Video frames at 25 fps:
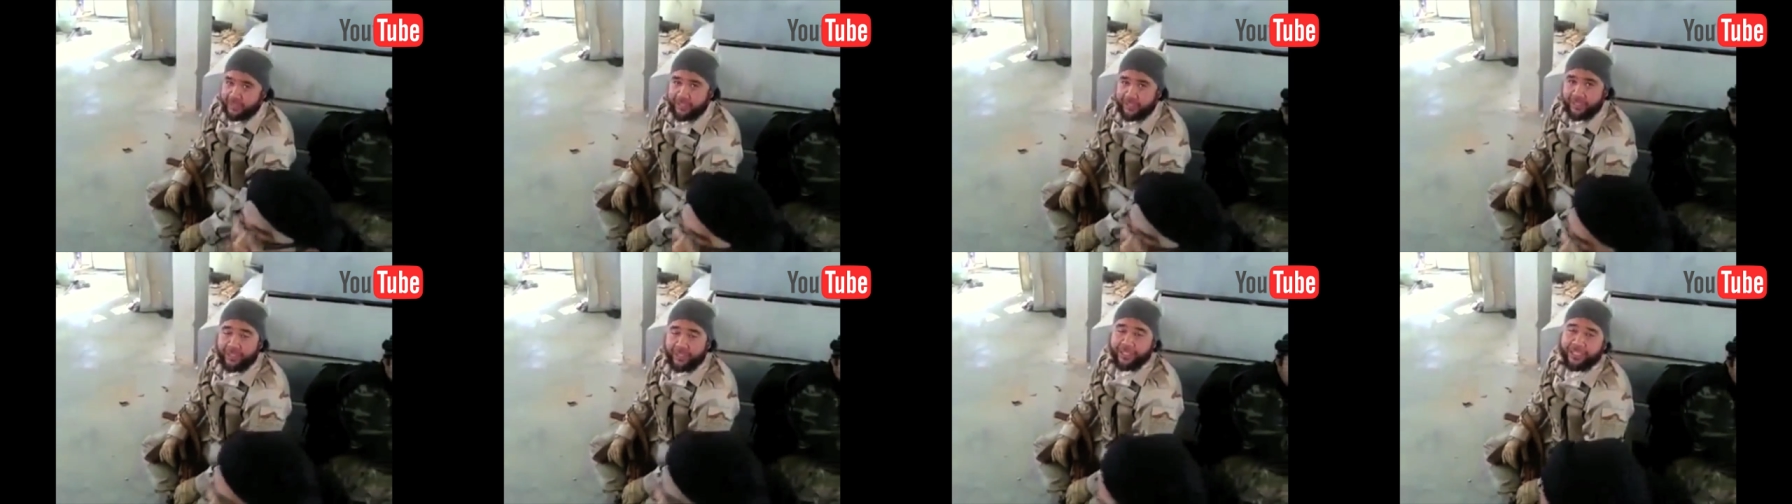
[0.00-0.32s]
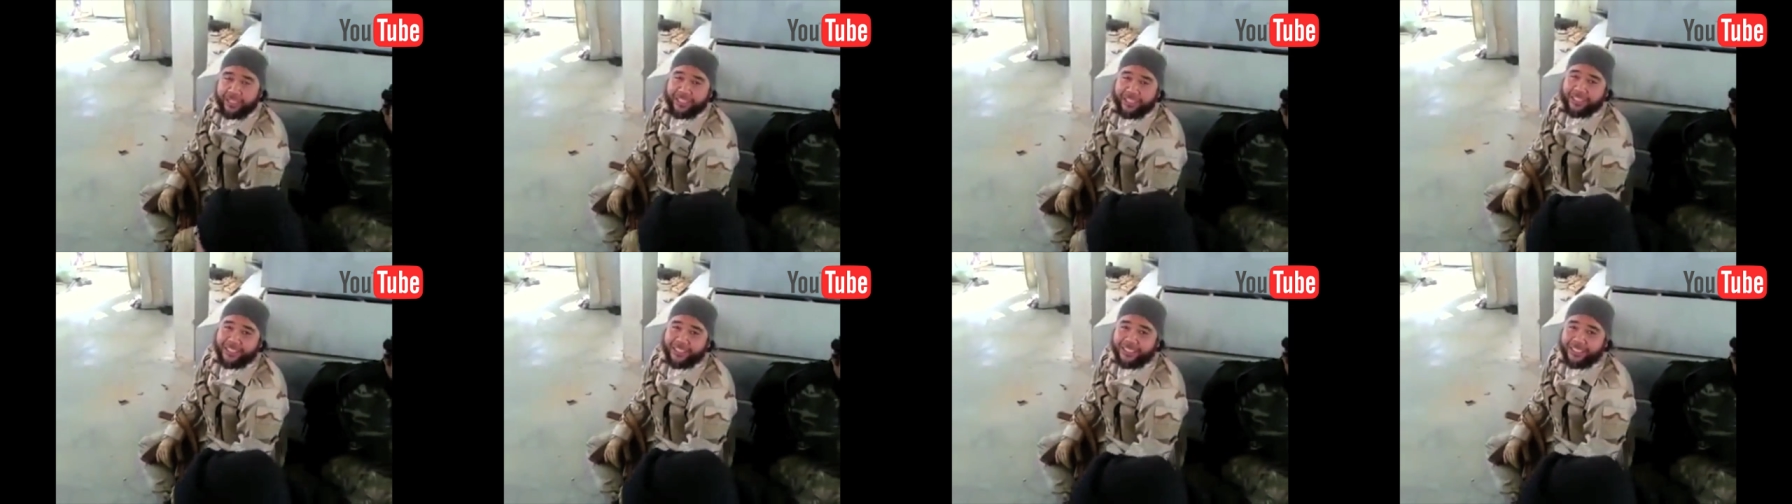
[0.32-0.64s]
for V
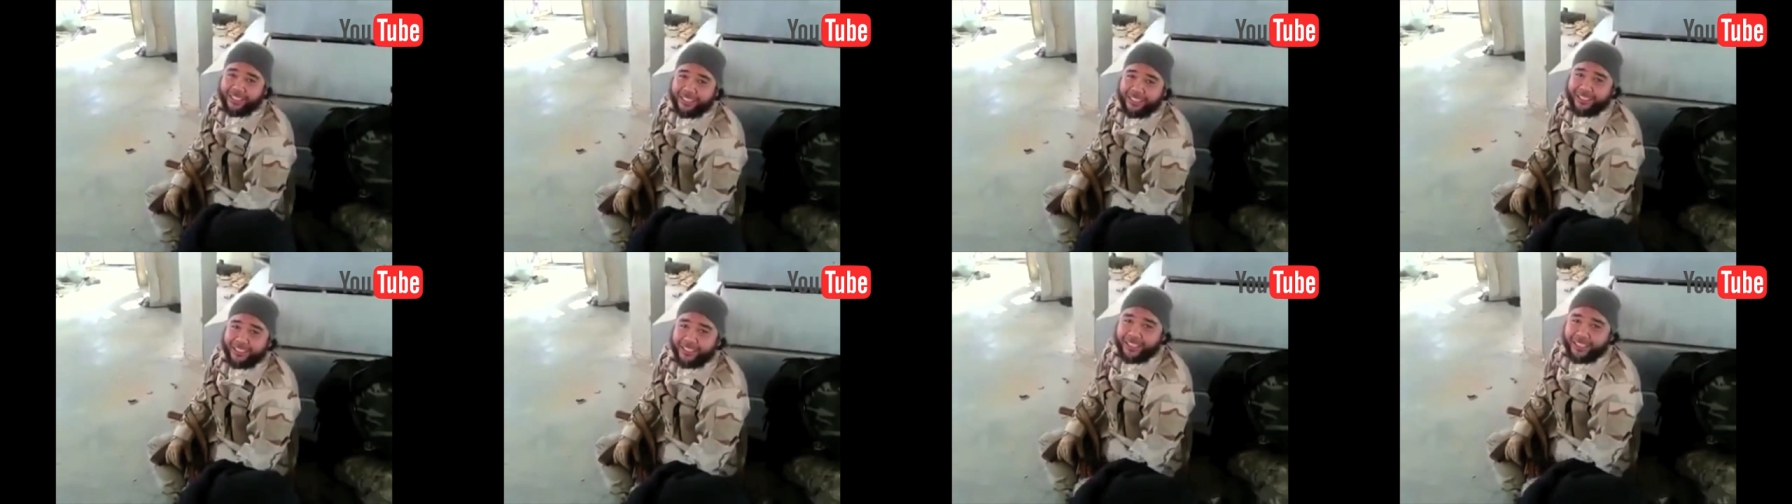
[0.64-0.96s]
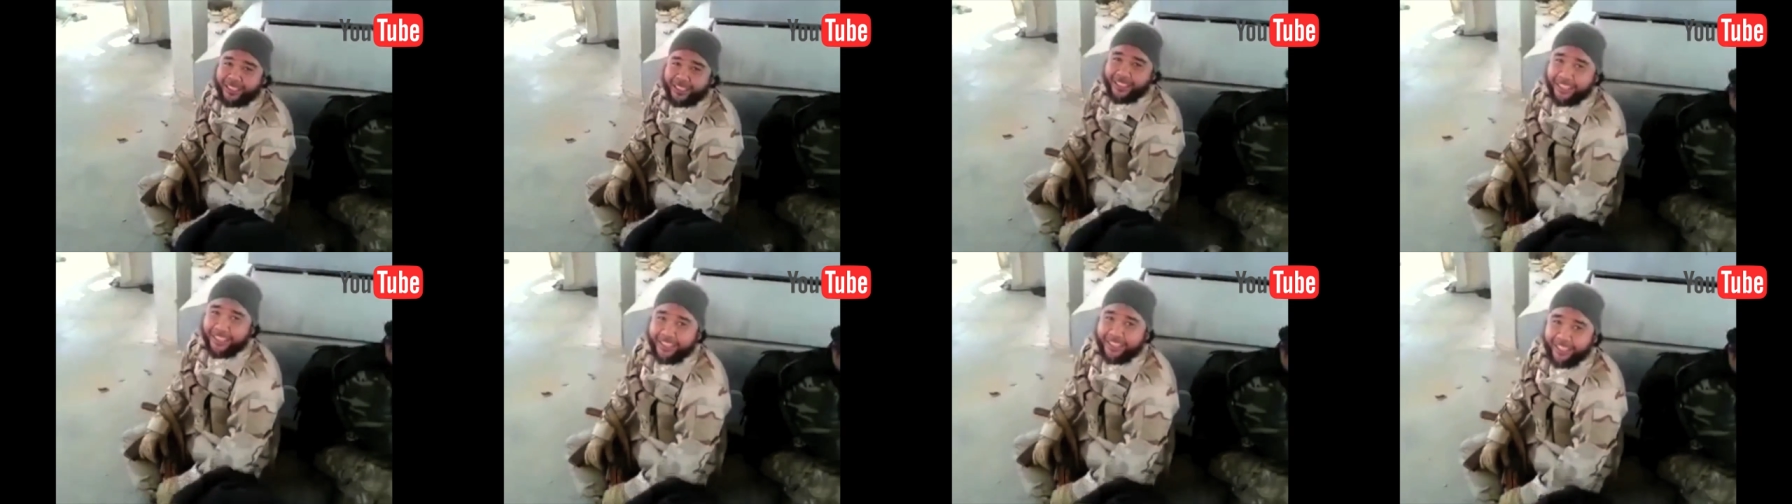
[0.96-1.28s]
O A News,
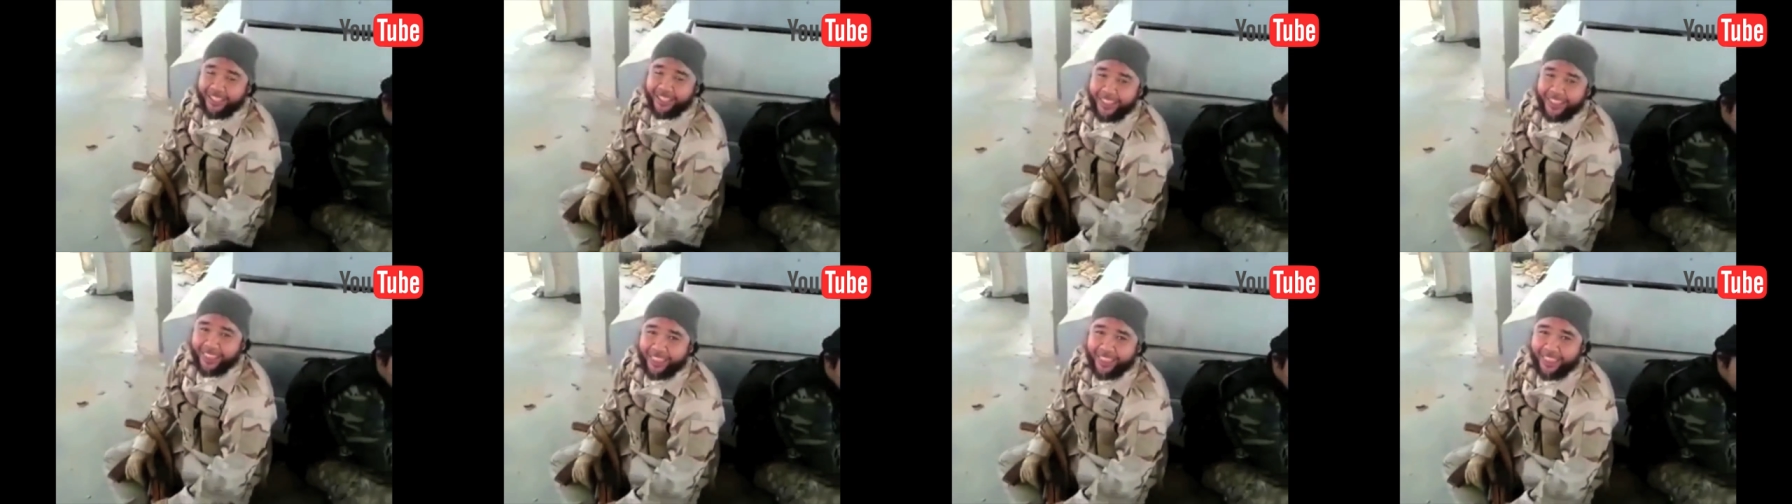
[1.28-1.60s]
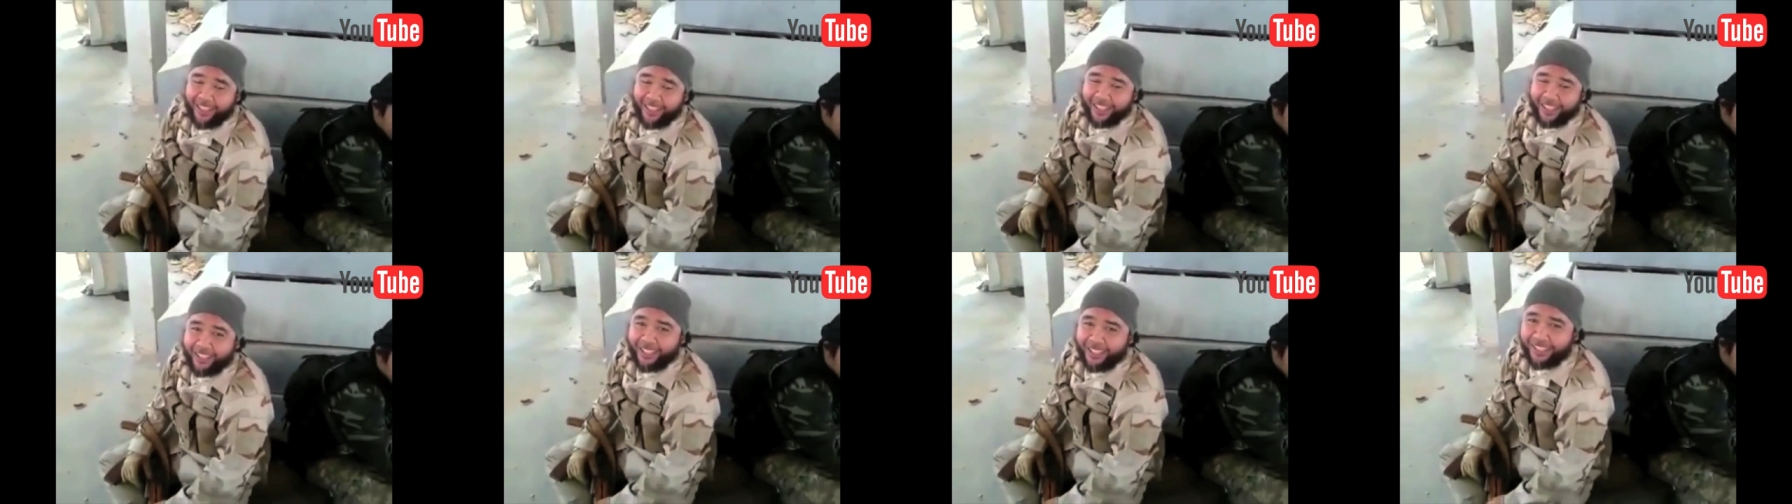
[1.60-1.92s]
Kuala
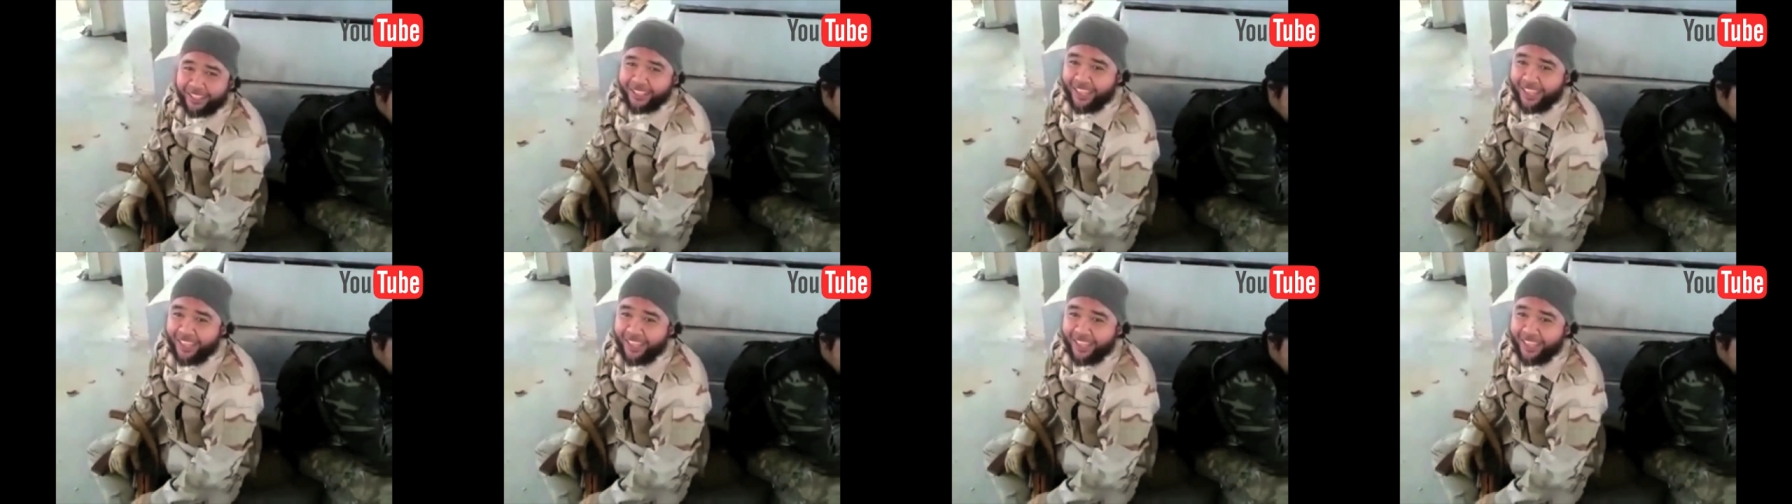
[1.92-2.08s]
Lumpur.